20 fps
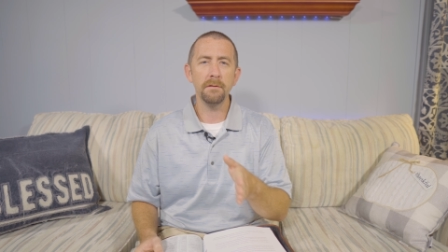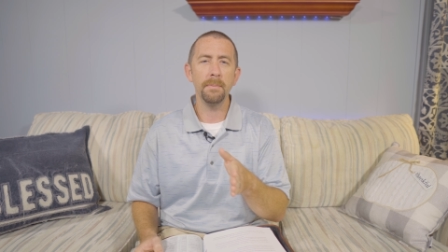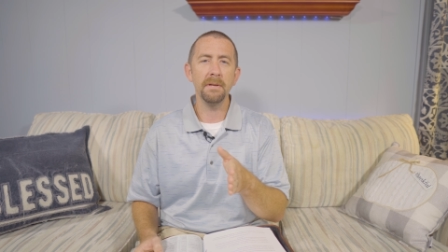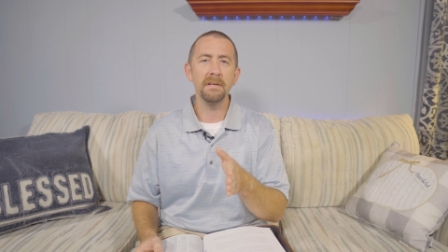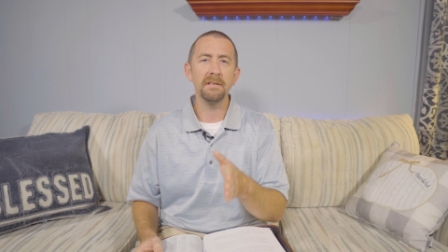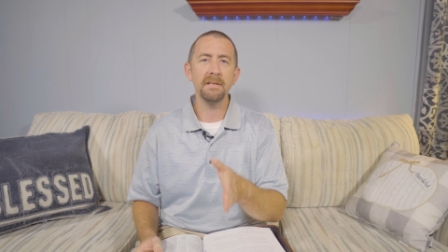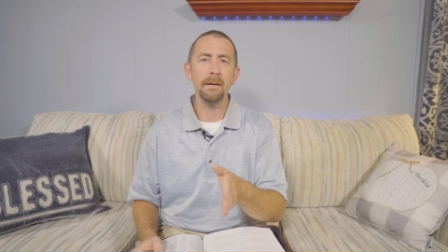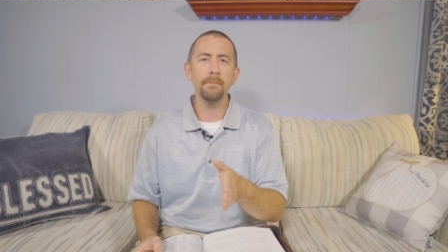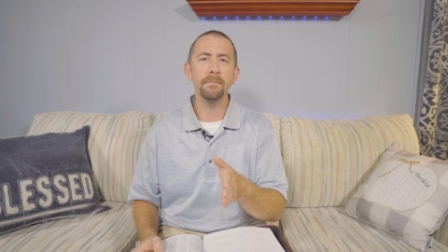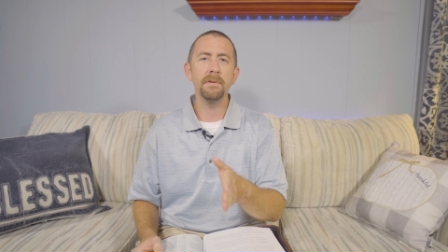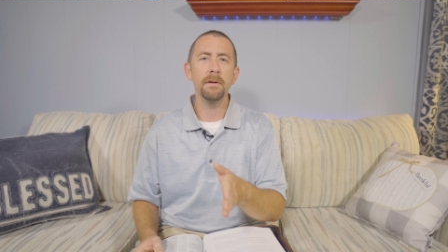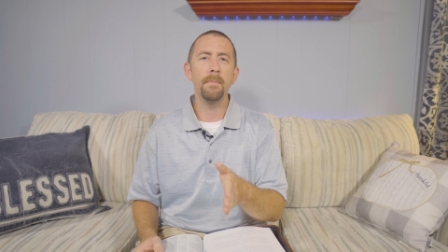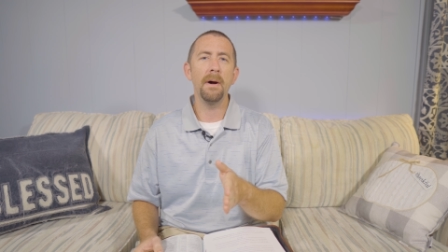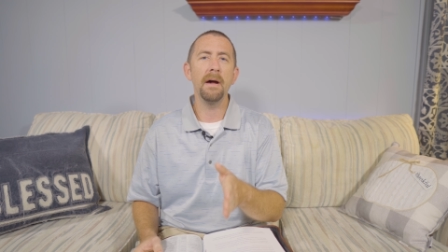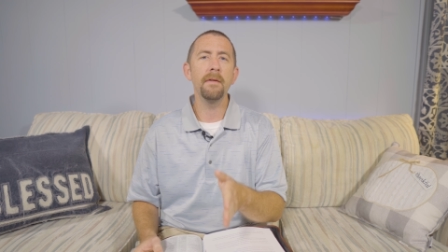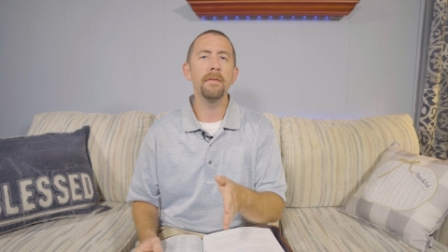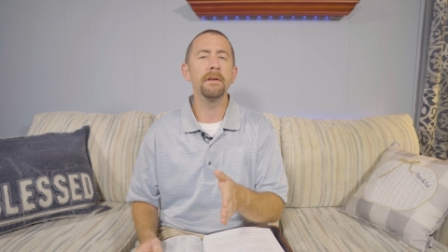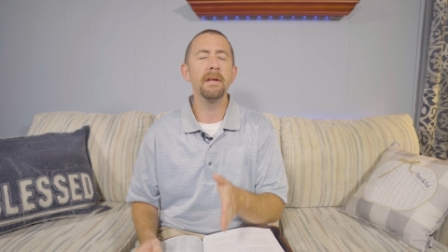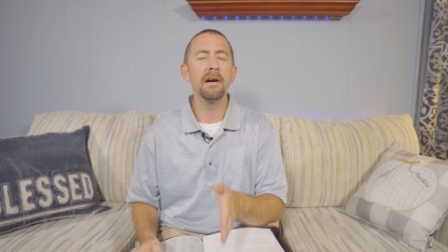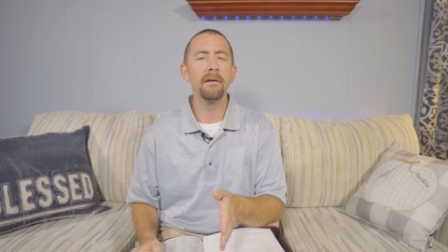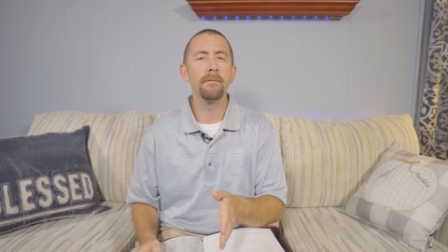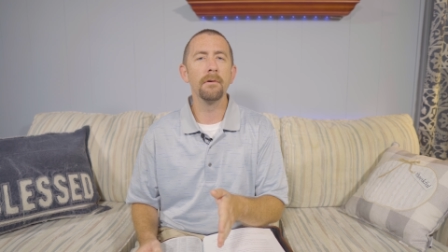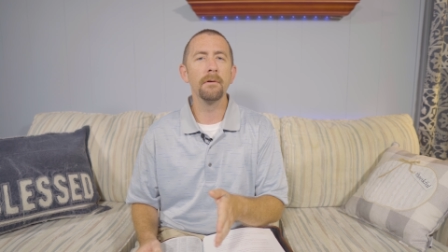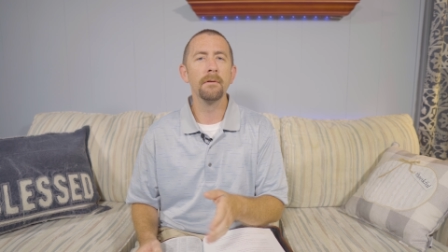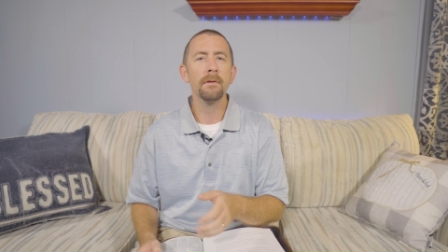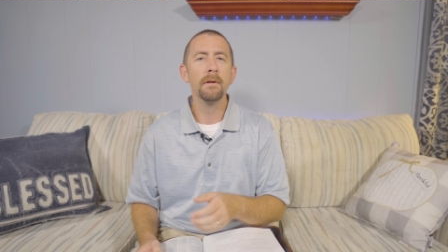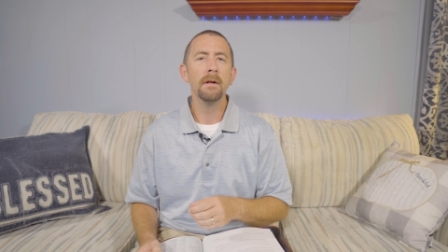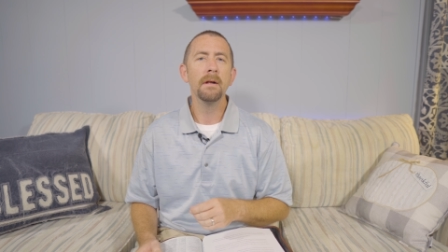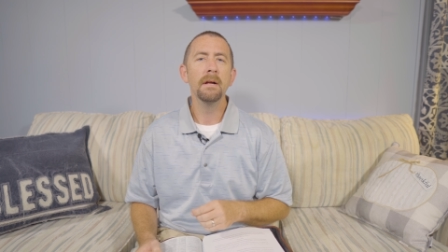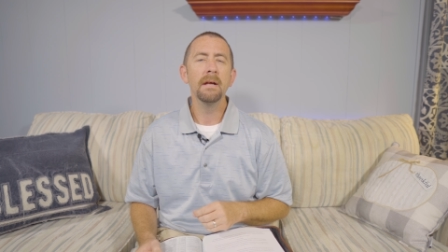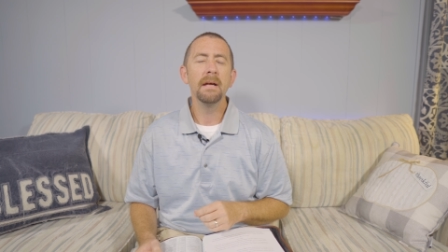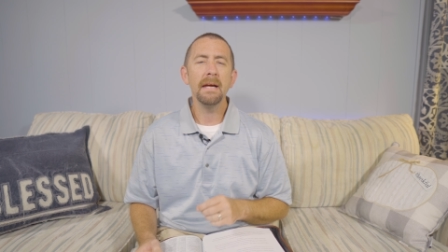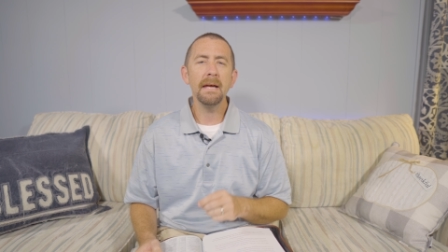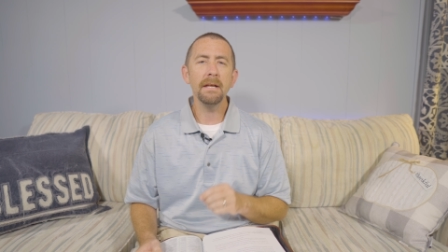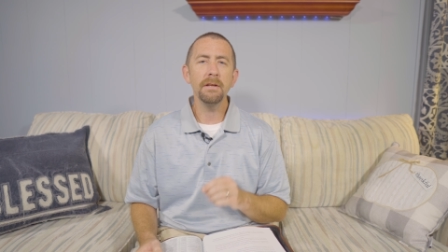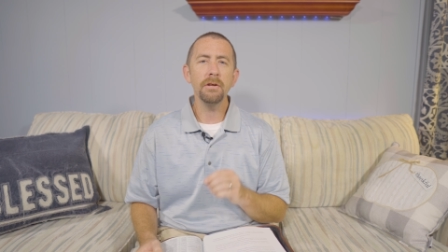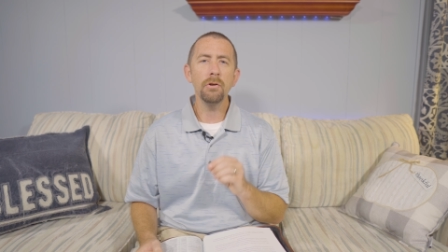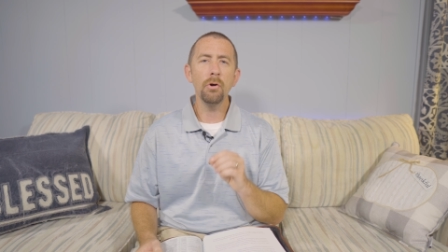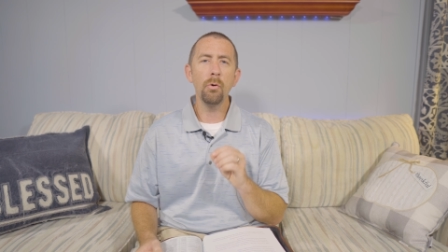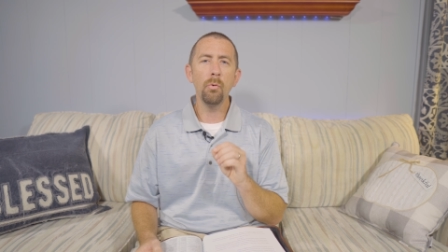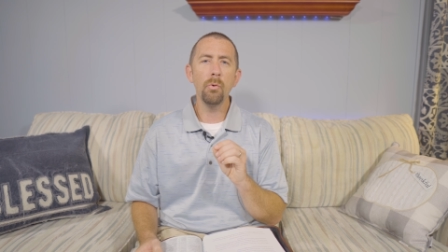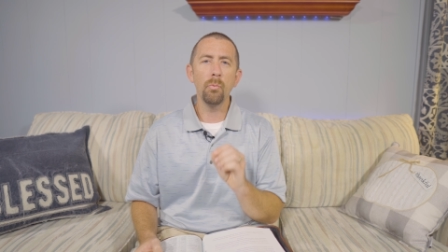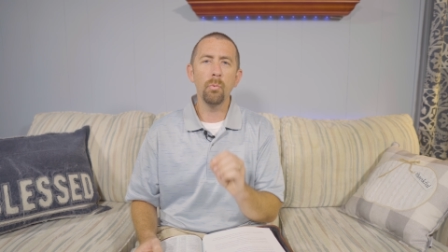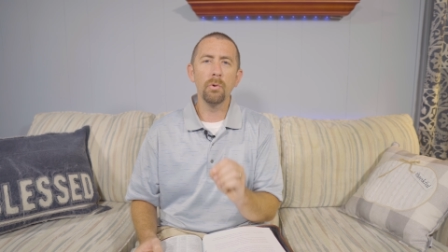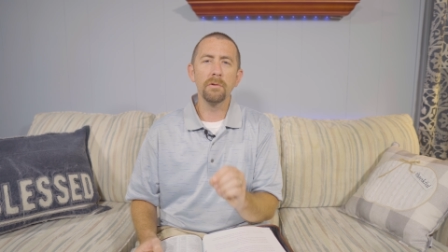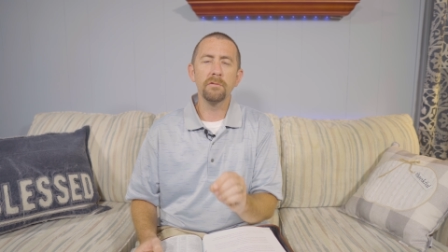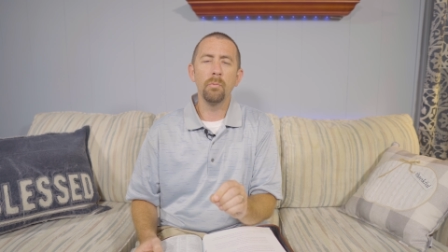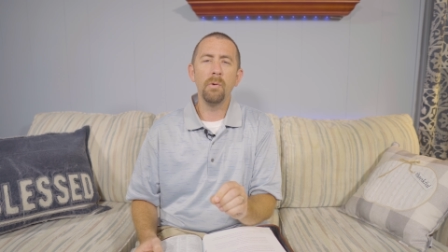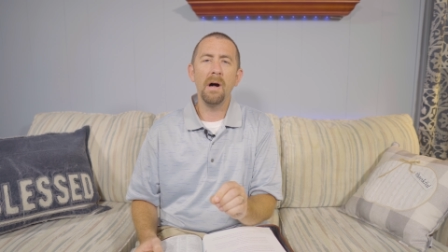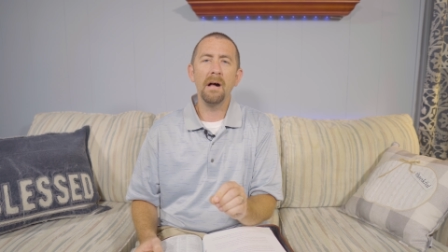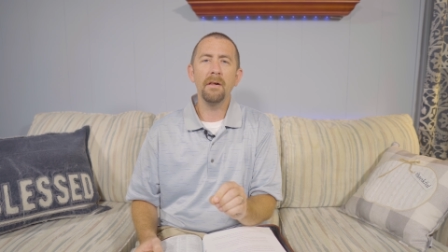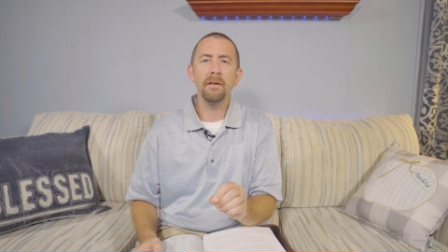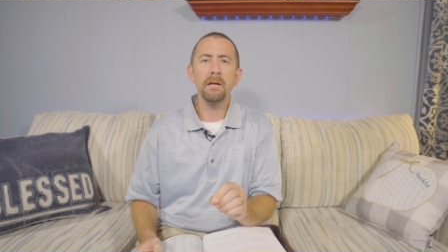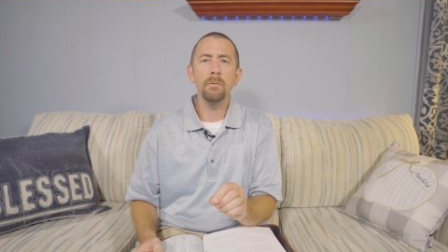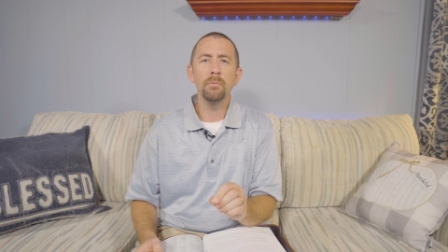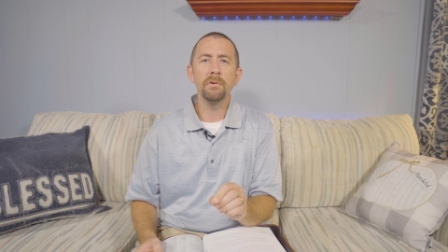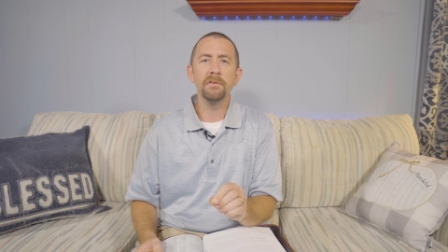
to be tempted by the devil. And you know, it was while he